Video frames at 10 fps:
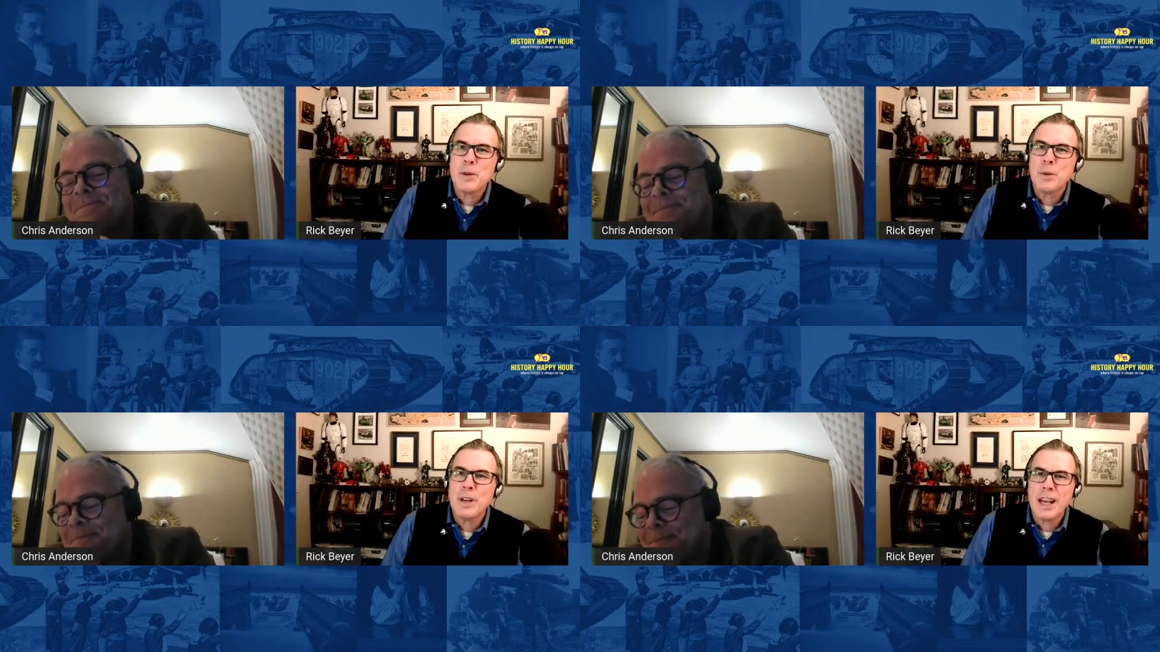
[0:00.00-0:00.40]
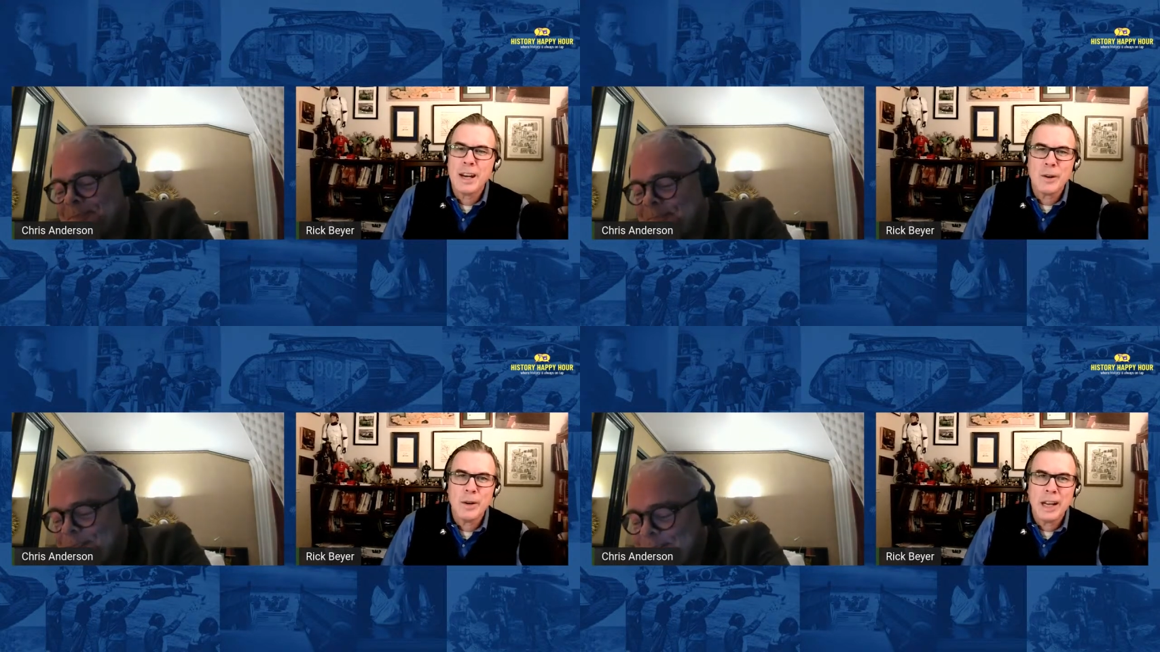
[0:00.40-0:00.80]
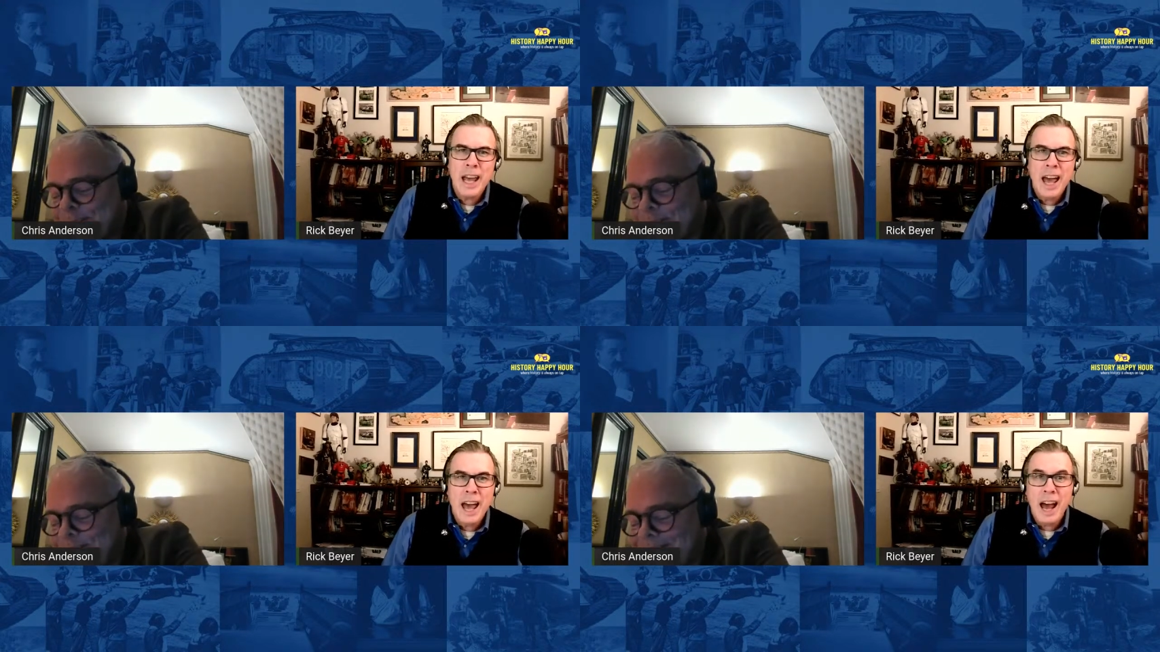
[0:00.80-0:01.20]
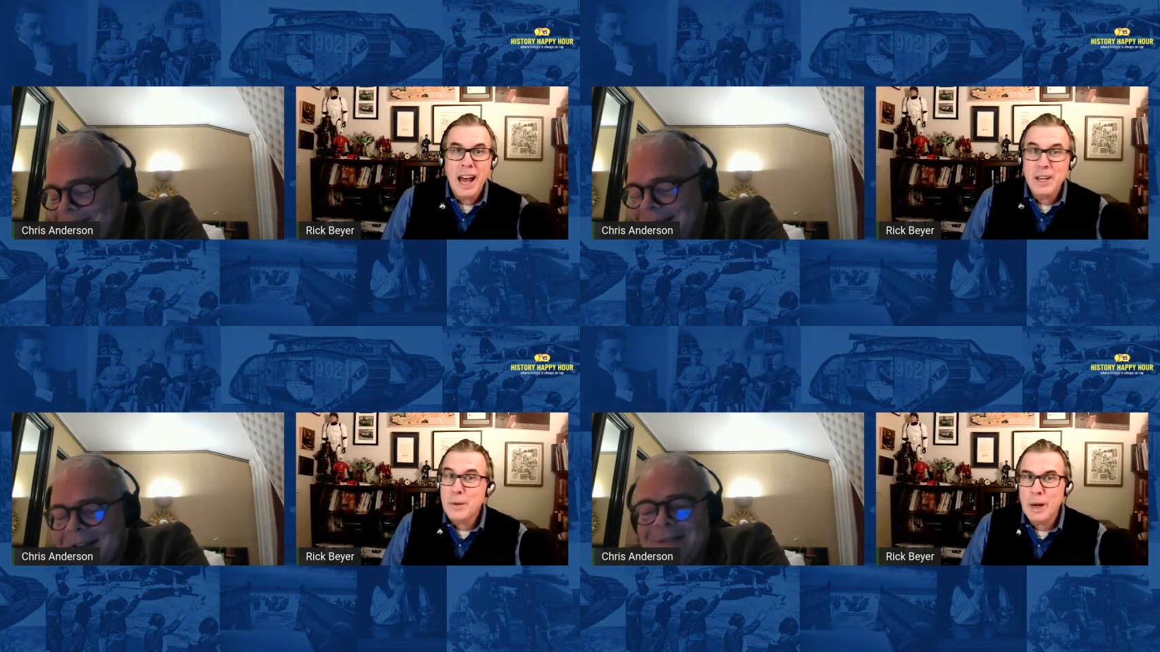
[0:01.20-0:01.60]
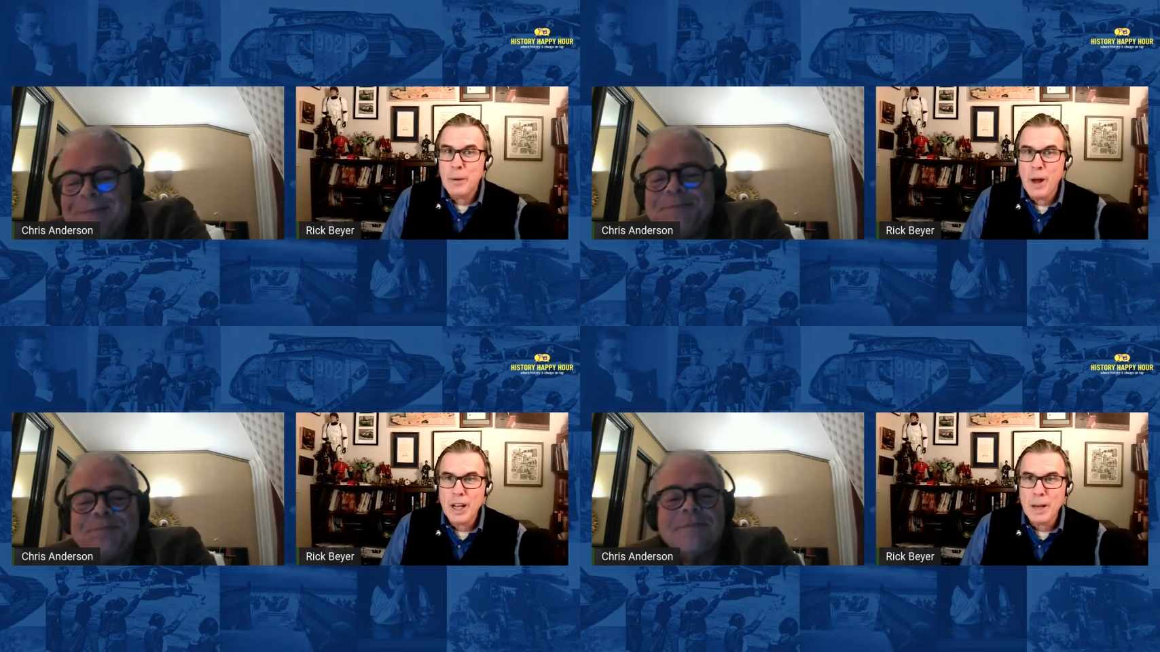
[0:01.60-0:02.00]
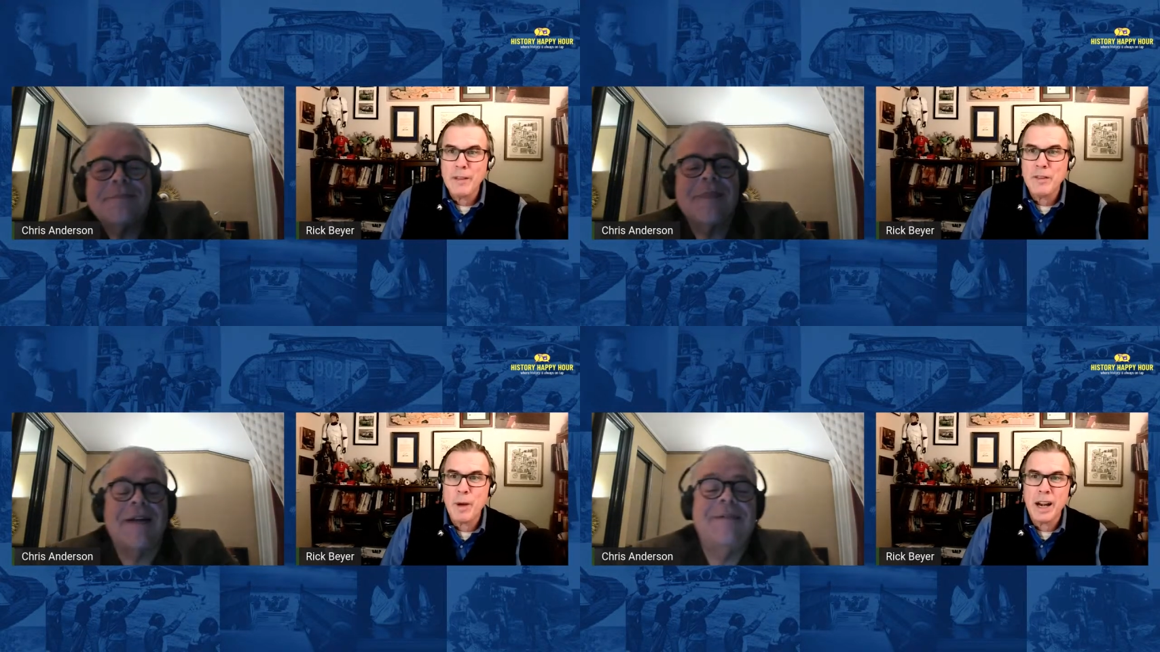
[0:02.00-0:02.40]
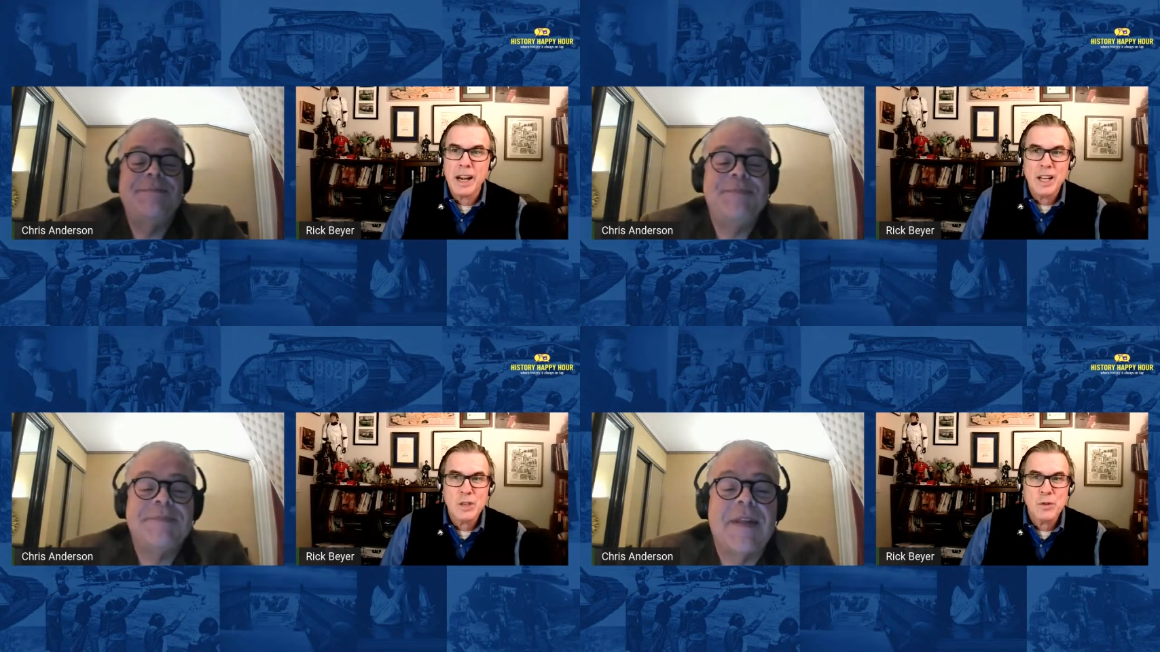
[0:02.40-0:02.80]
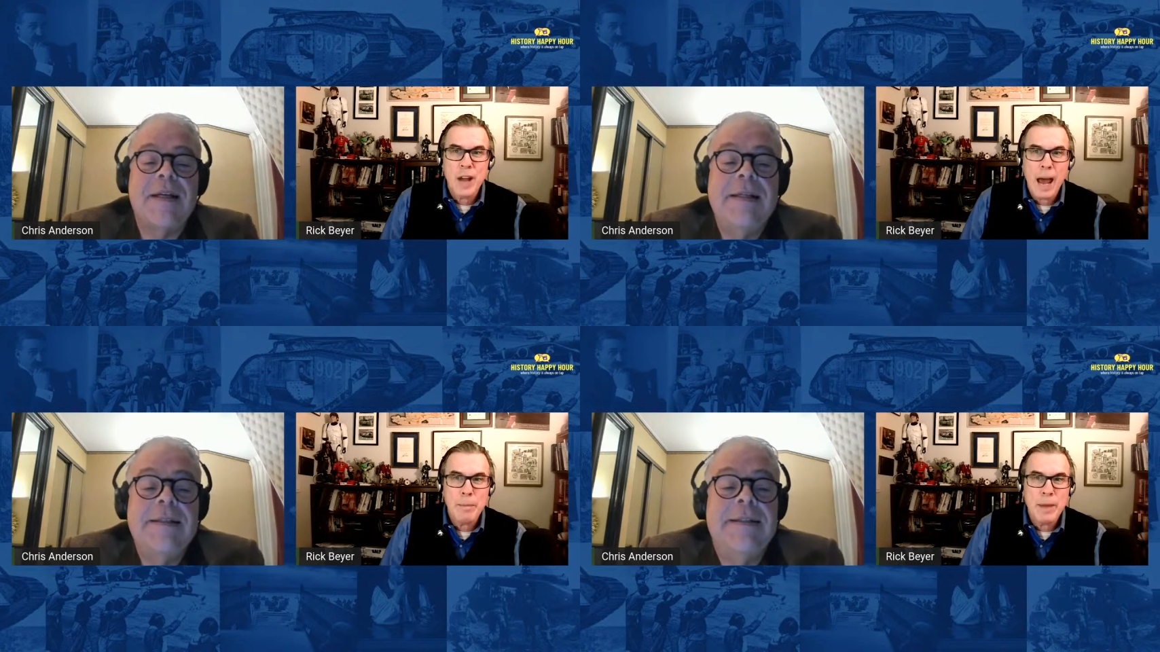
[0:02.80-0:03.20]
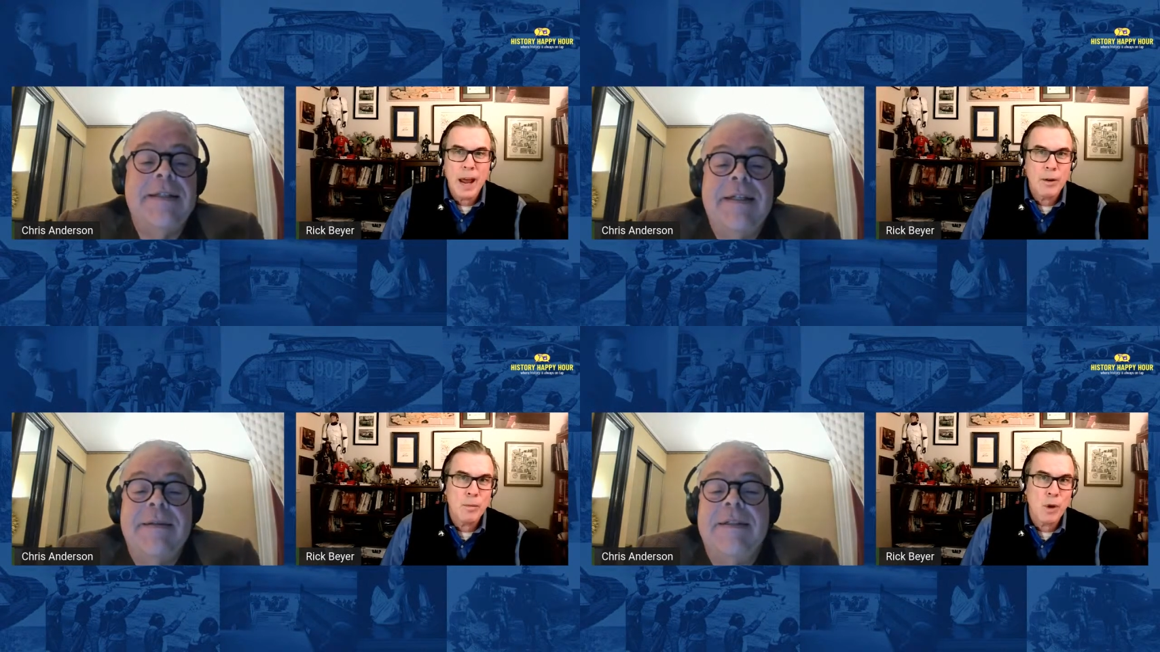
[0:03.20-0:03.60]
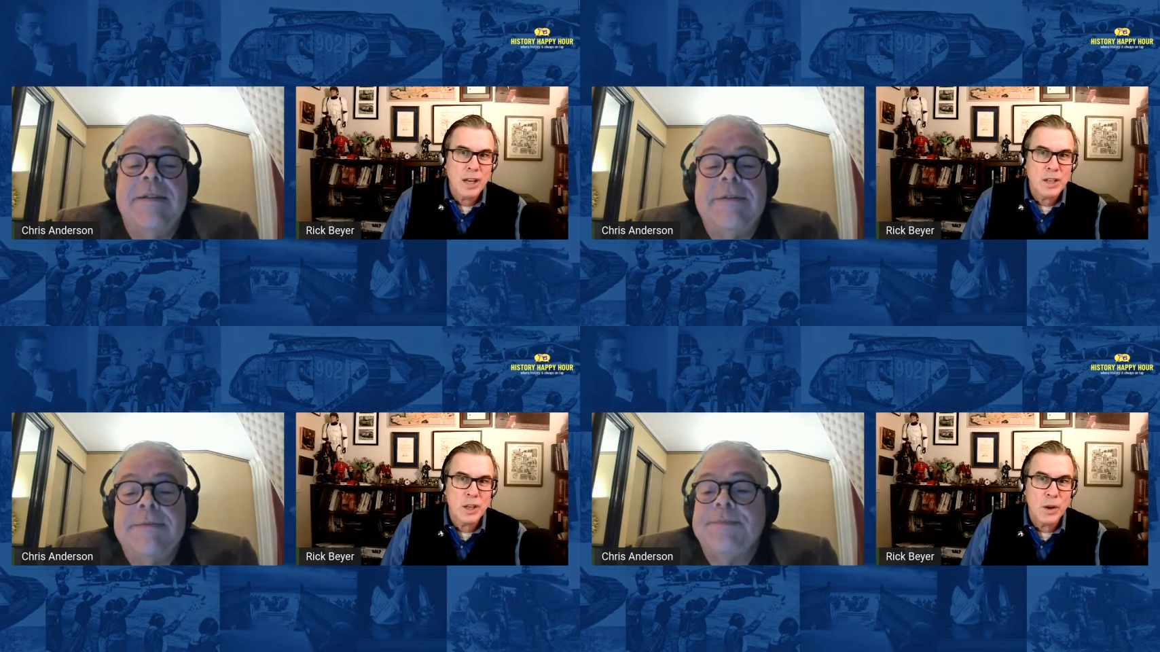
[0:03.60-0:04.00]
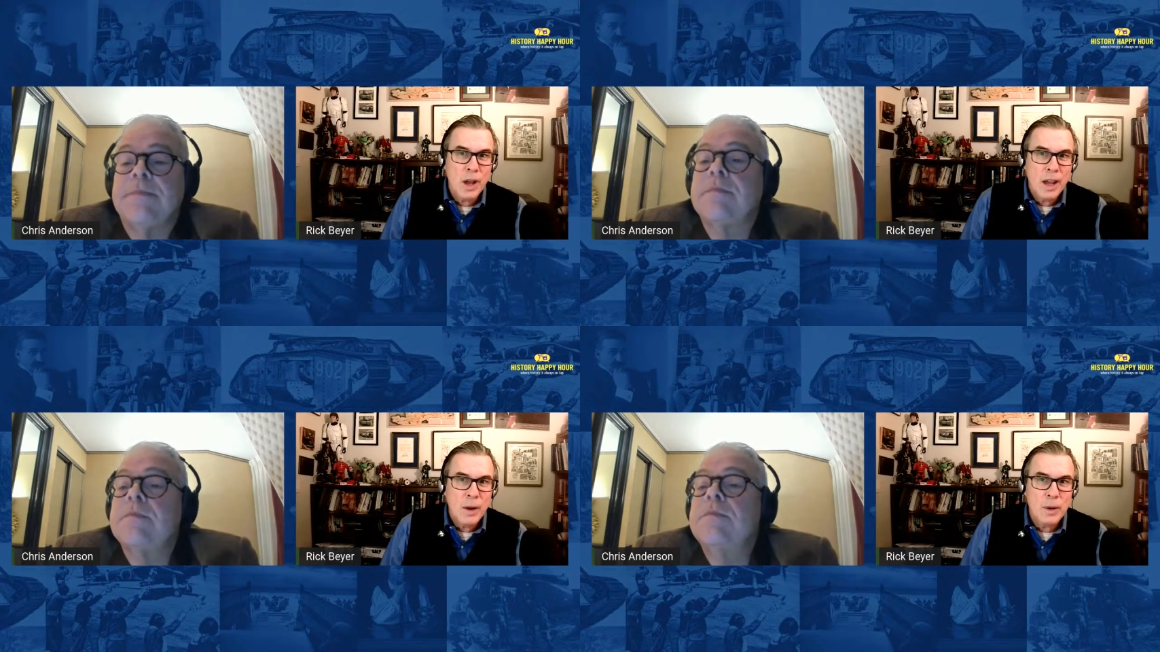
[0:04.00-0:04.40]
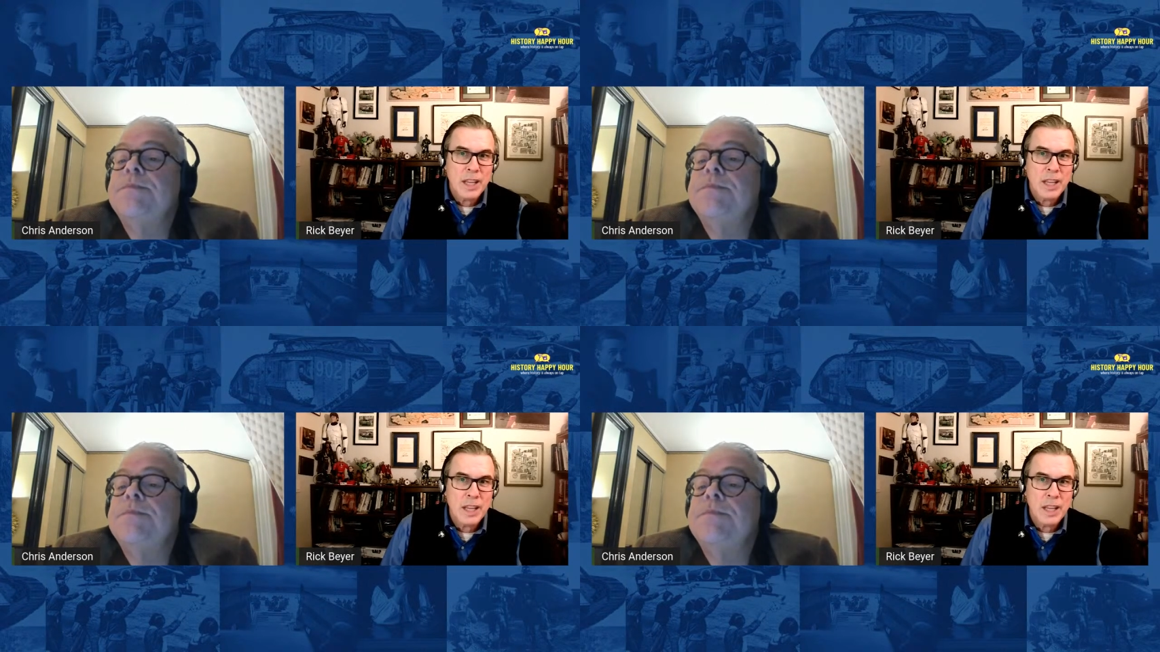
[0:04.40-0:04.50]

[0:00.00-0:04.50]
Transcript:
Speaker 1: would not agree. I do want to welcome everybody to History Happy Hour, brought to you with the